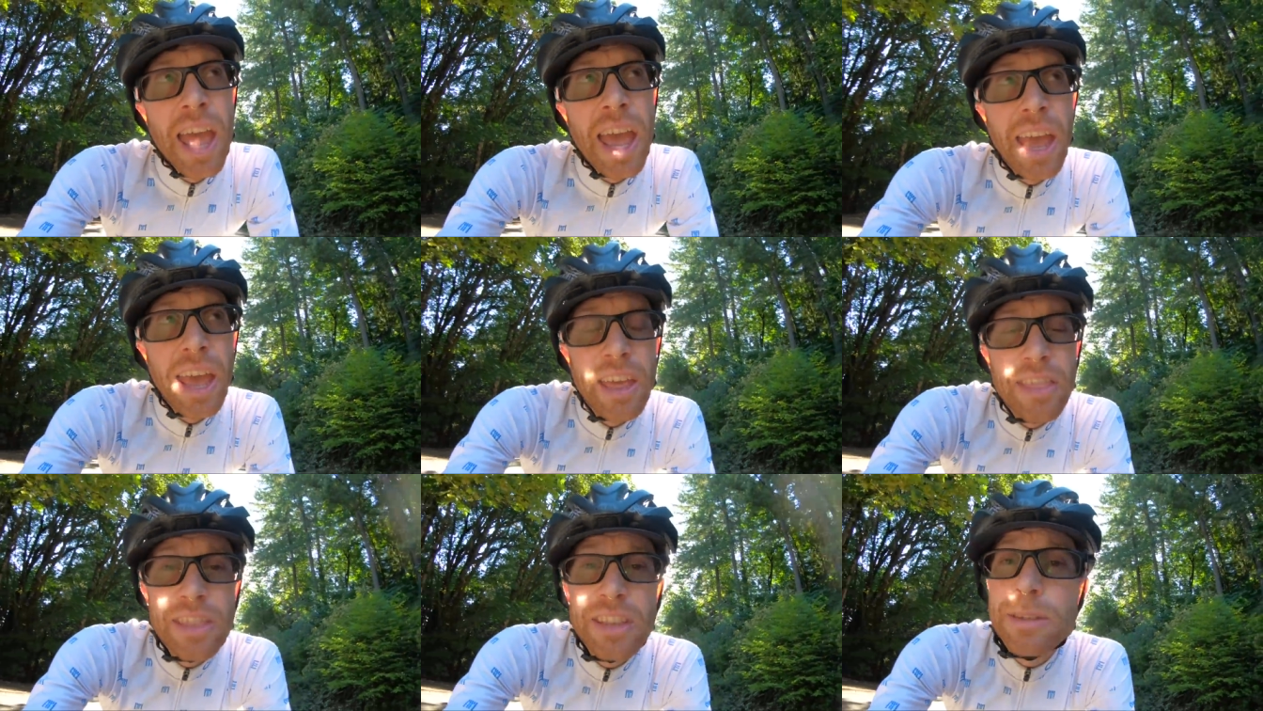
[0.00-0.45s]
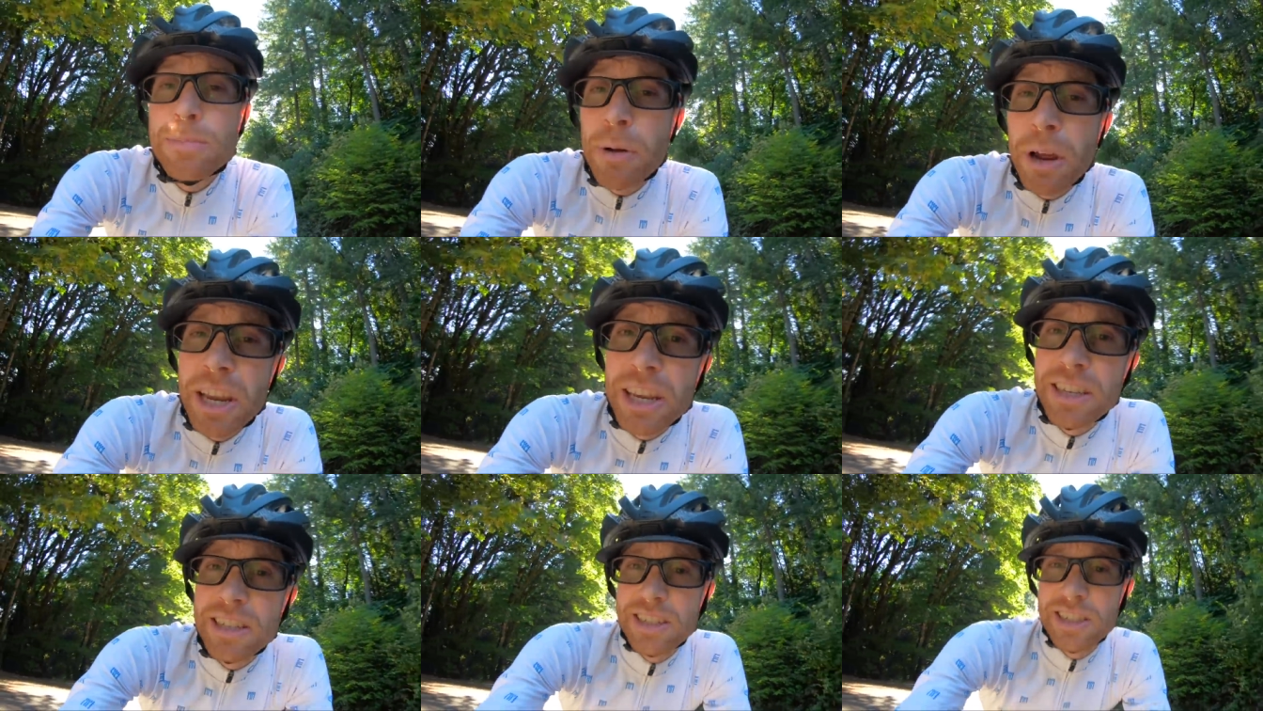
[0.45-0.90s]
and this
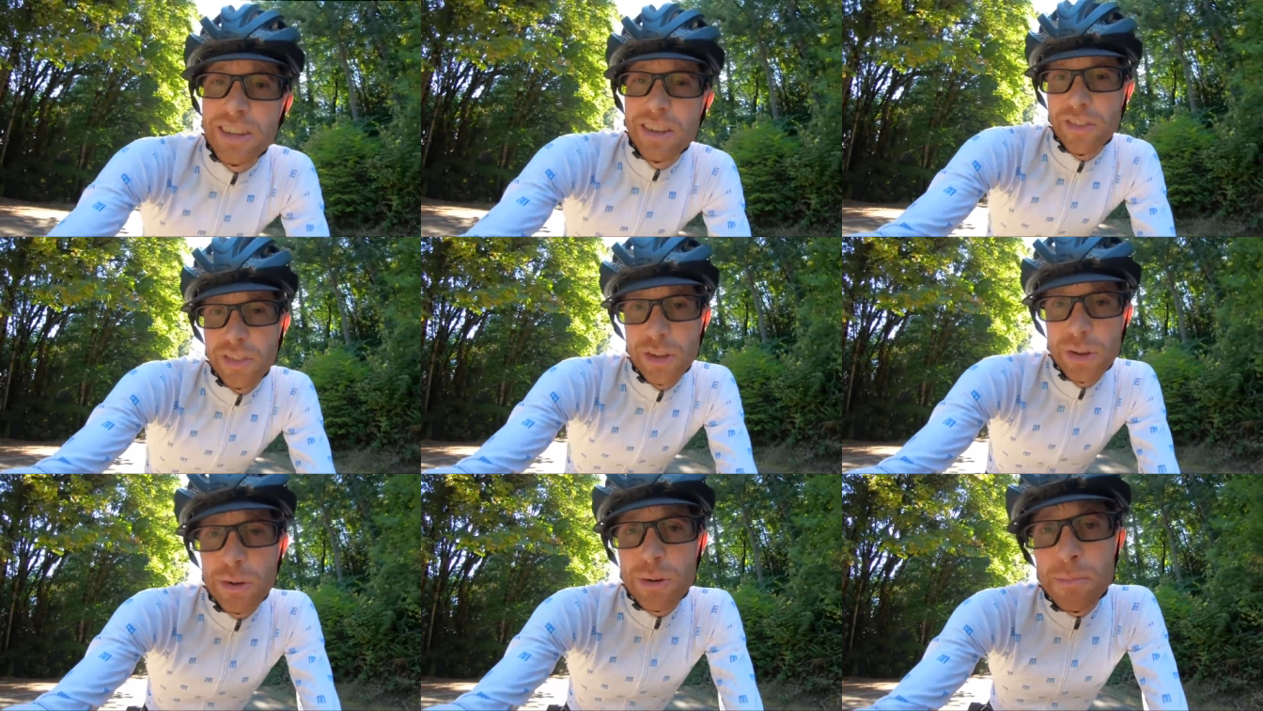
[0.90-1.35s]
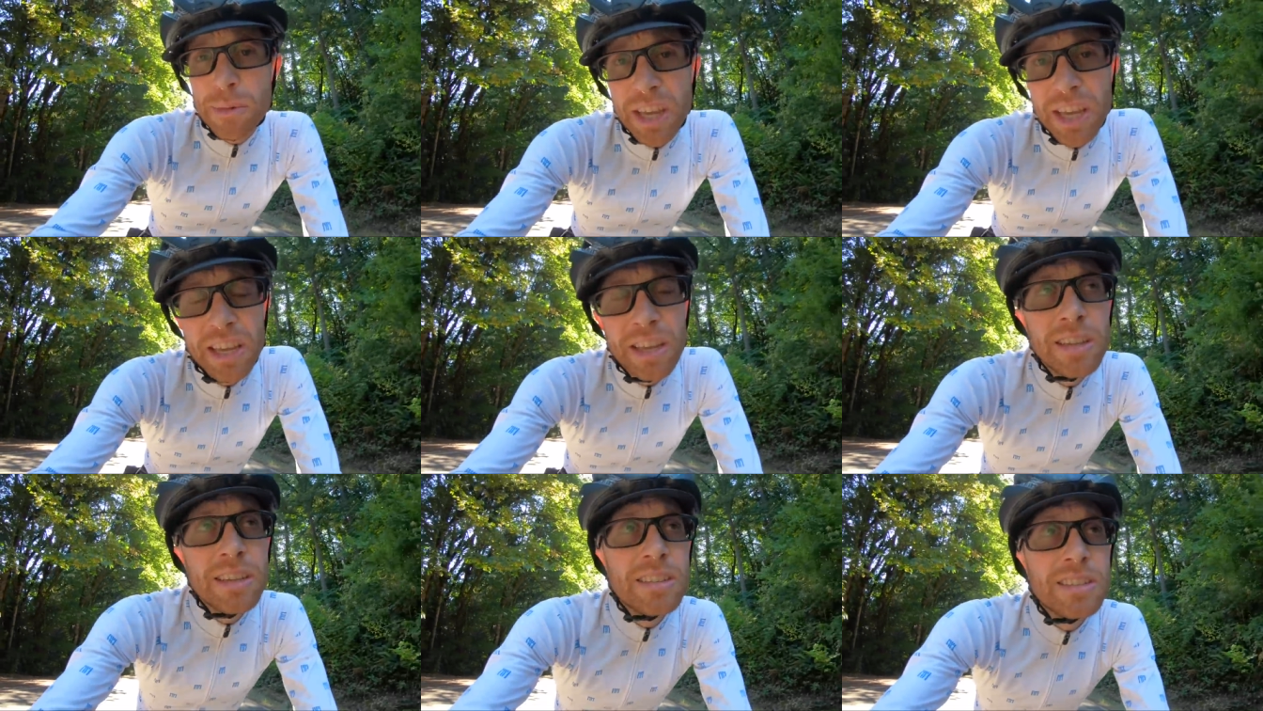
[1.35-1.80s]
bike is still new to
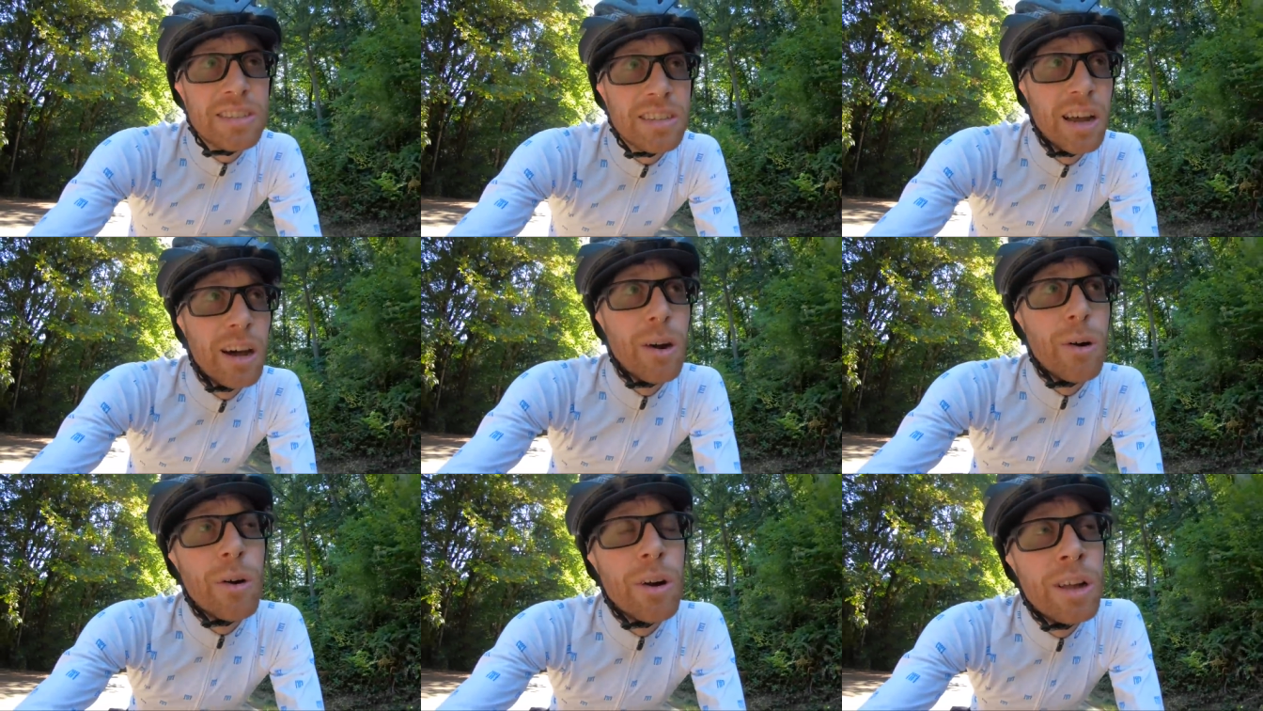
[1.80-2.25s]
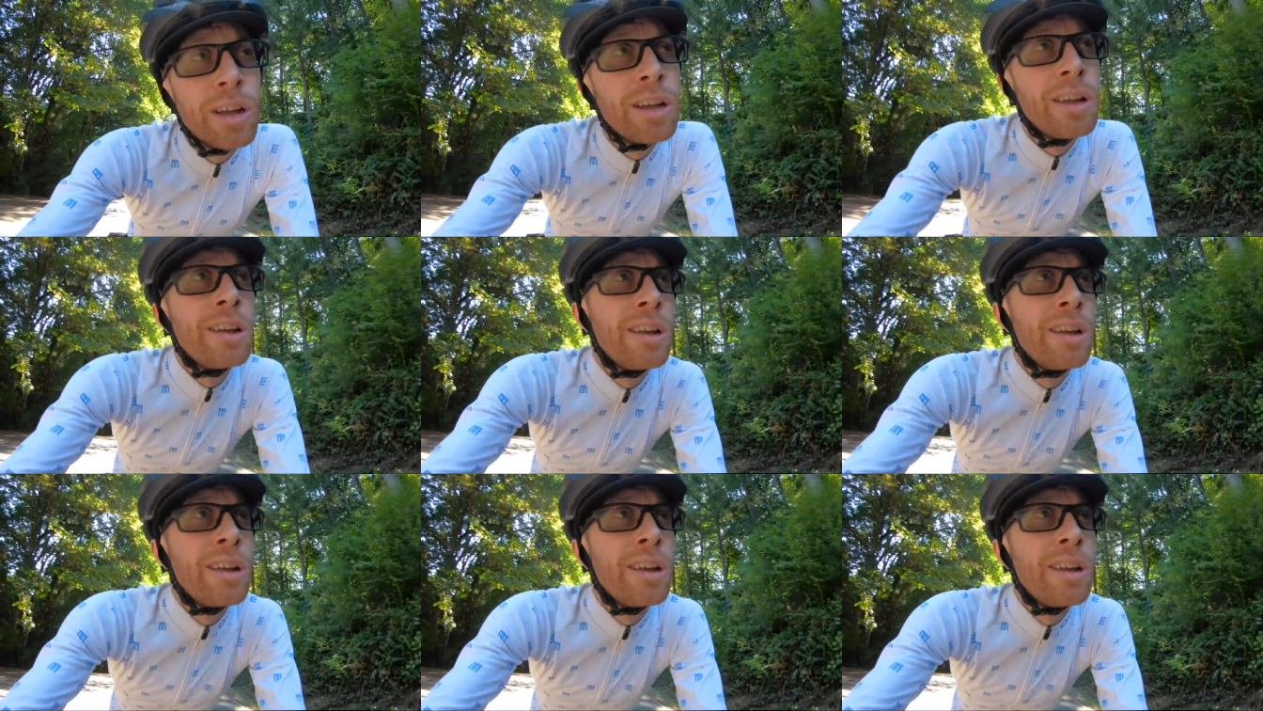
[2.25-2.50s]
me, so